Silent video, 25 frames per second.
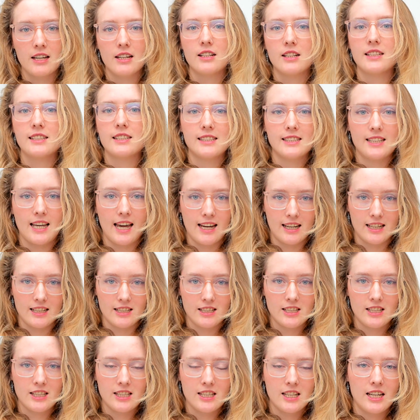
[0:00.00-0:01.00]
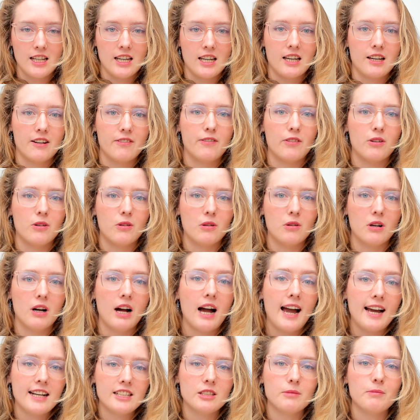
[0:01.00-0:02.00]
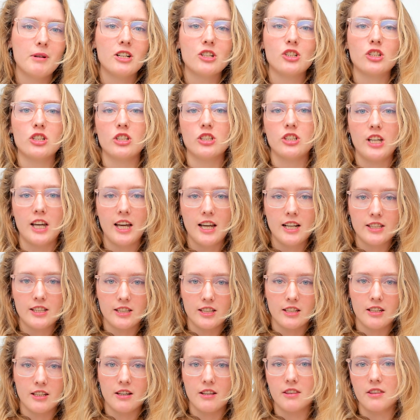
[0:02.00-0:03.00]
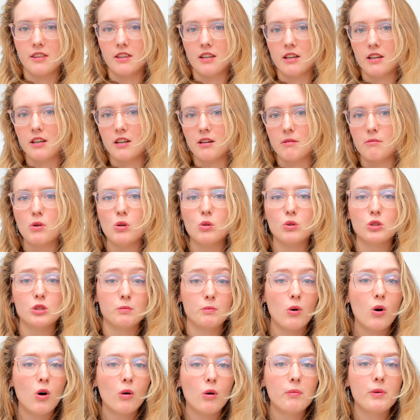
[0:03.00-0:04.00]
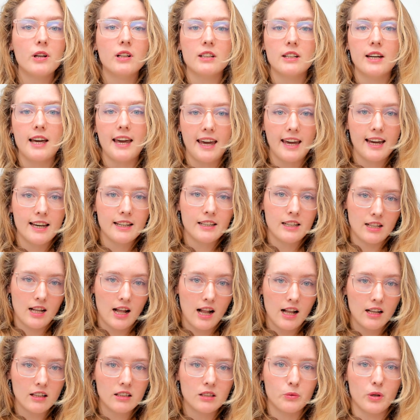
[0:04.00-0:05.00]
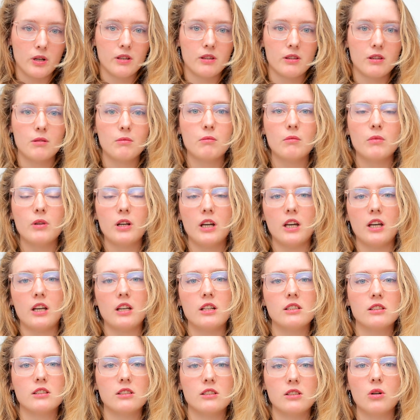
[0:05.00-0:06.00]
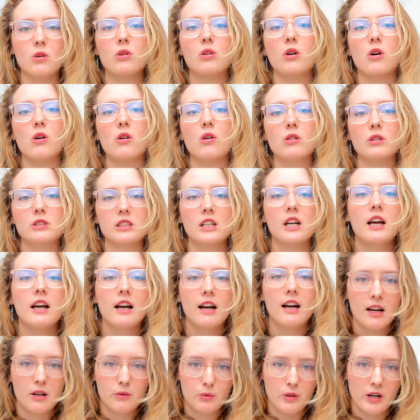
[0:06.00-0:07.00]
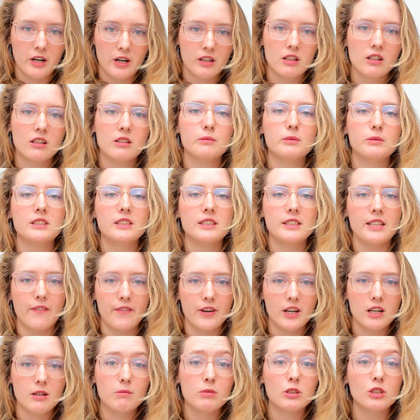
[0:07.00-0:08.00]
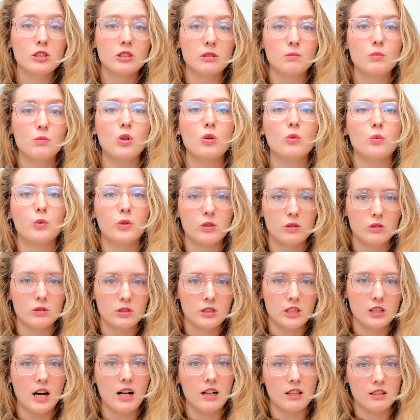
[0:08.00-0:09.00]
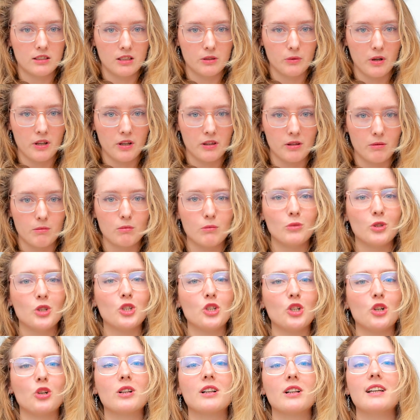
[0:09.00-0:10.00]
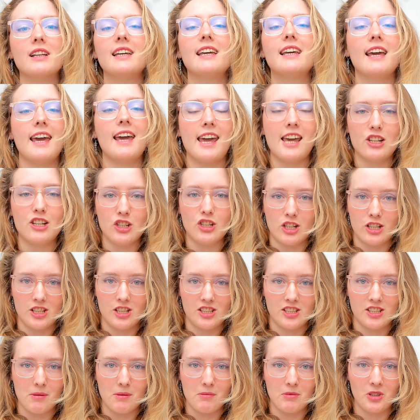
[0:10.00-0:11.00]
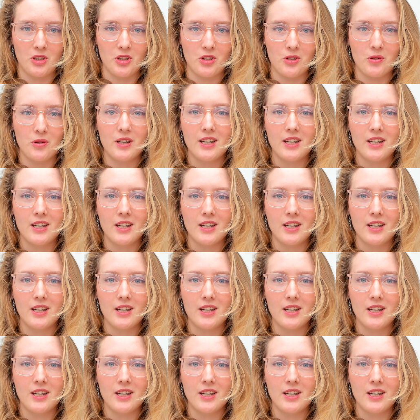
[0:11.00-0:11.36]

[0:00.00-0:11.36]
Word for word: Second, for high-dimensional data, the most popular A N N algorithm is so-called hierarchical navigable small world algorithm, shortly H N S W.